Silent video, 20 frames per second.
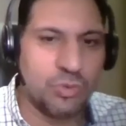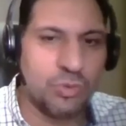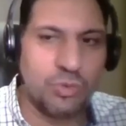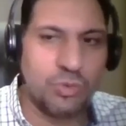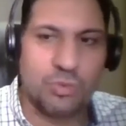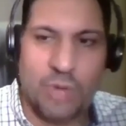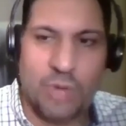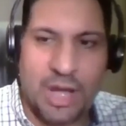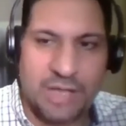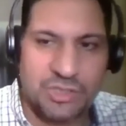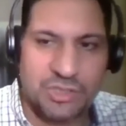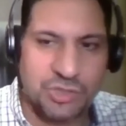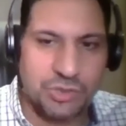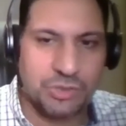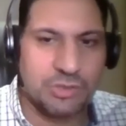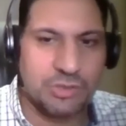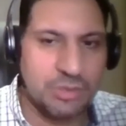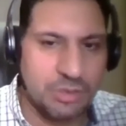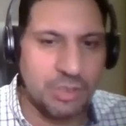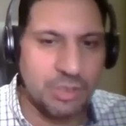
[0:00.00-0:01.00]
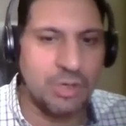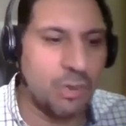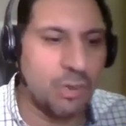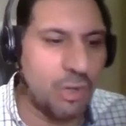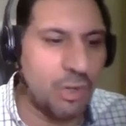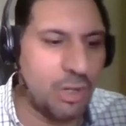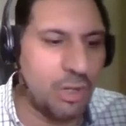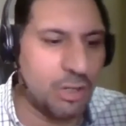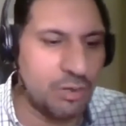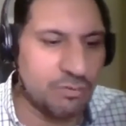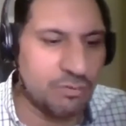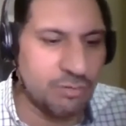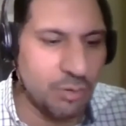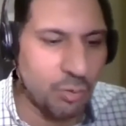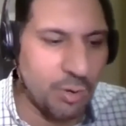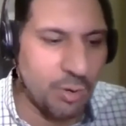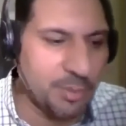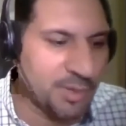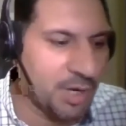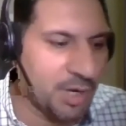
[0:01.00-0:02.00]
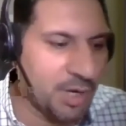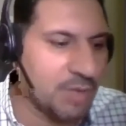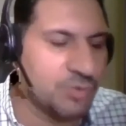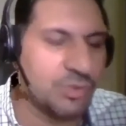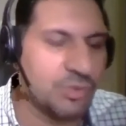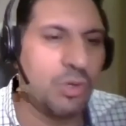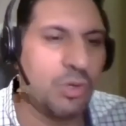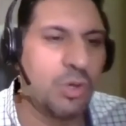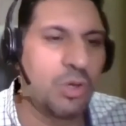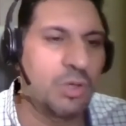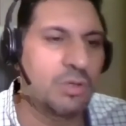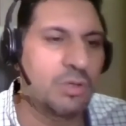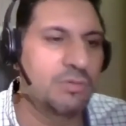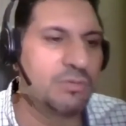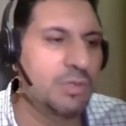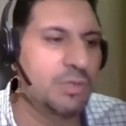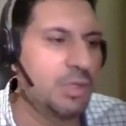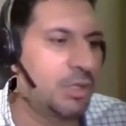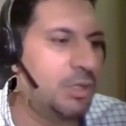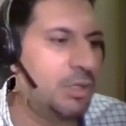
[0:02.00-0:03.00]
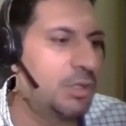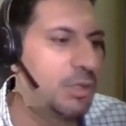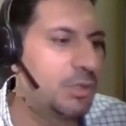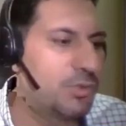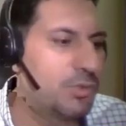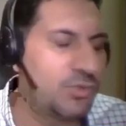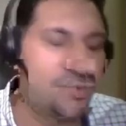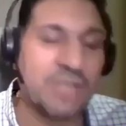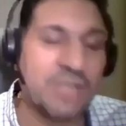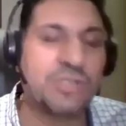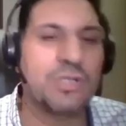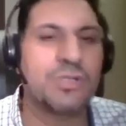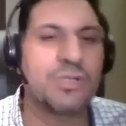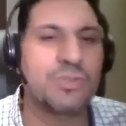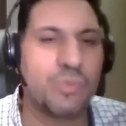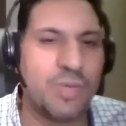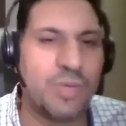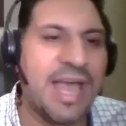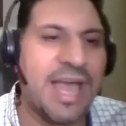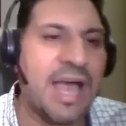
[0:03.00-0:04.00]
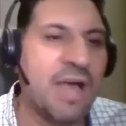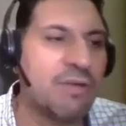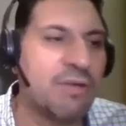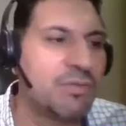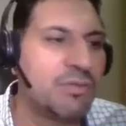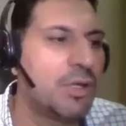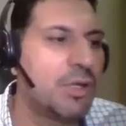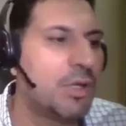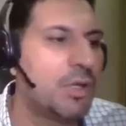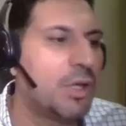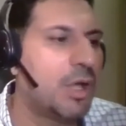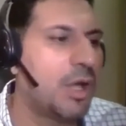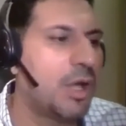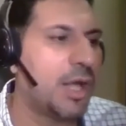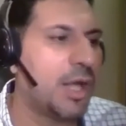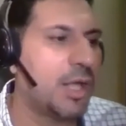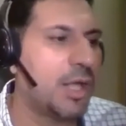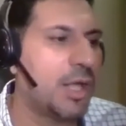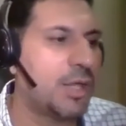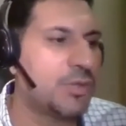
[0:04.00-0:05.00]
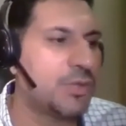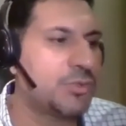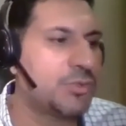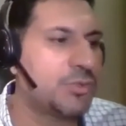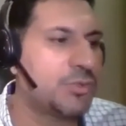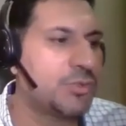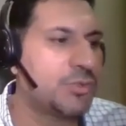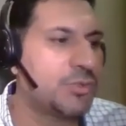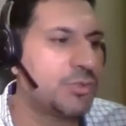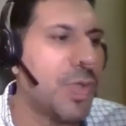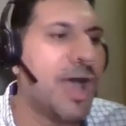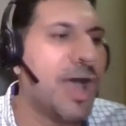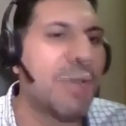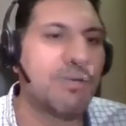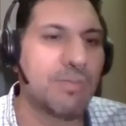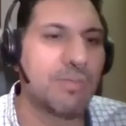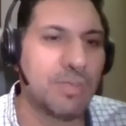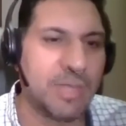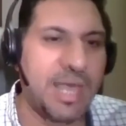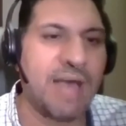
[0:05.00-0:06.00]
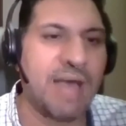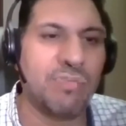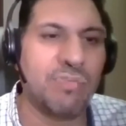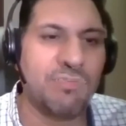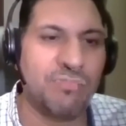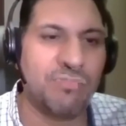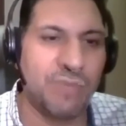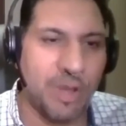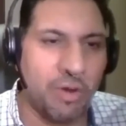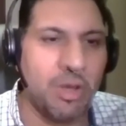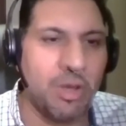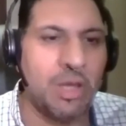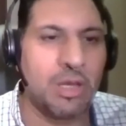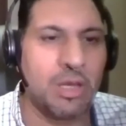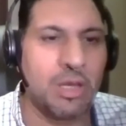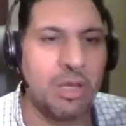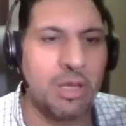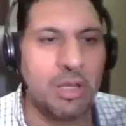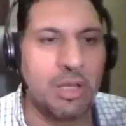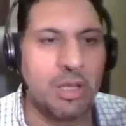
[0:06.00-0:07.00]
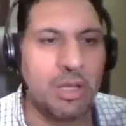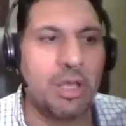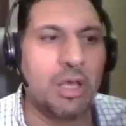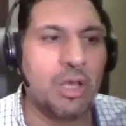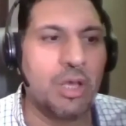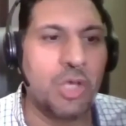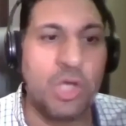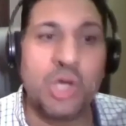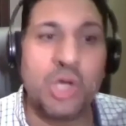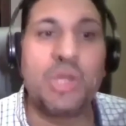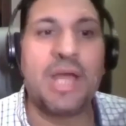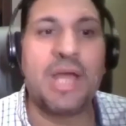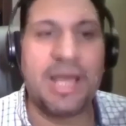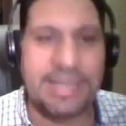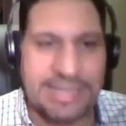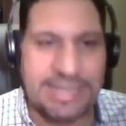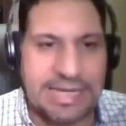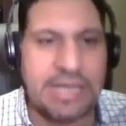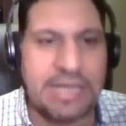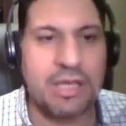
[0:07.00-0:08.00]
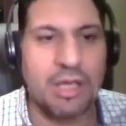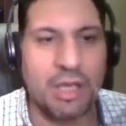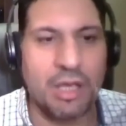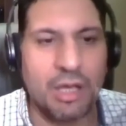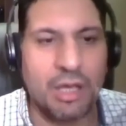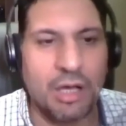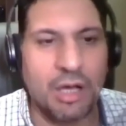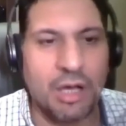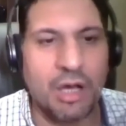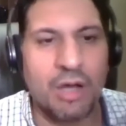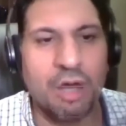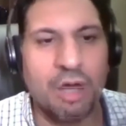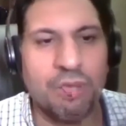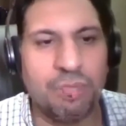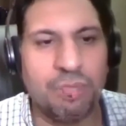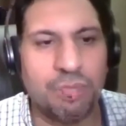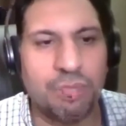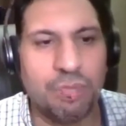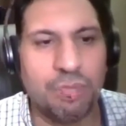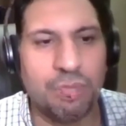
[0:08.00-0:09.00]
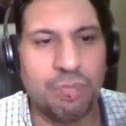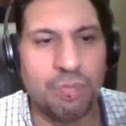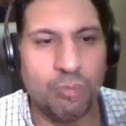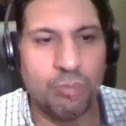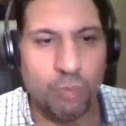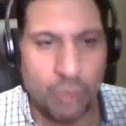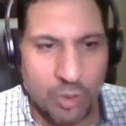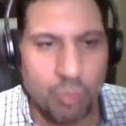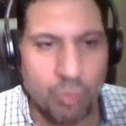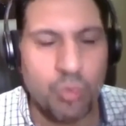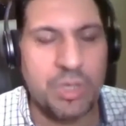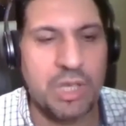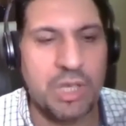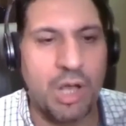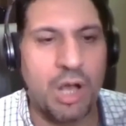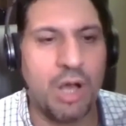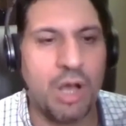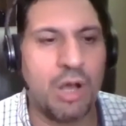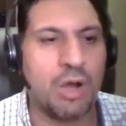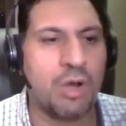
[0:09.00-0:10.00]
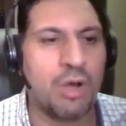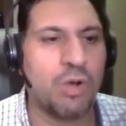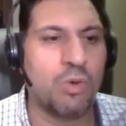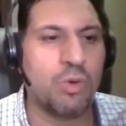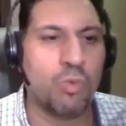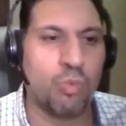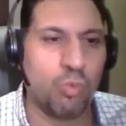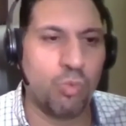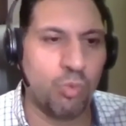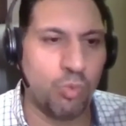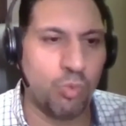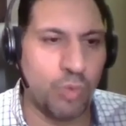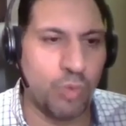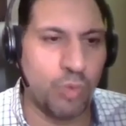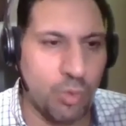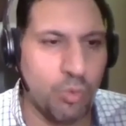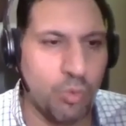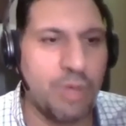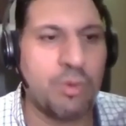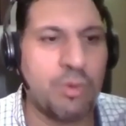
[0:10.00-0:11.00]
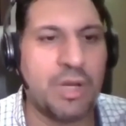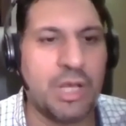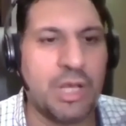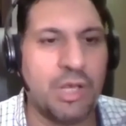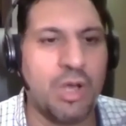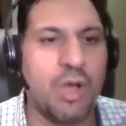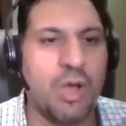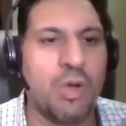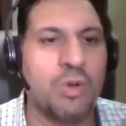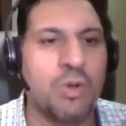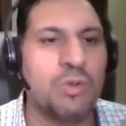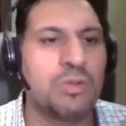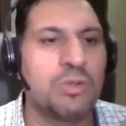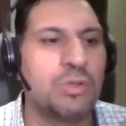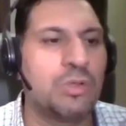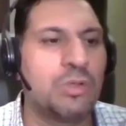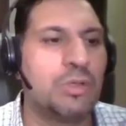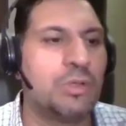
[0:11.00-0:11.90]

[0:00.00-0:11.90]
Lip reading: watch, all of the webinars and all of the sessions we have. So they have a very good idea of what we are, where we want to go,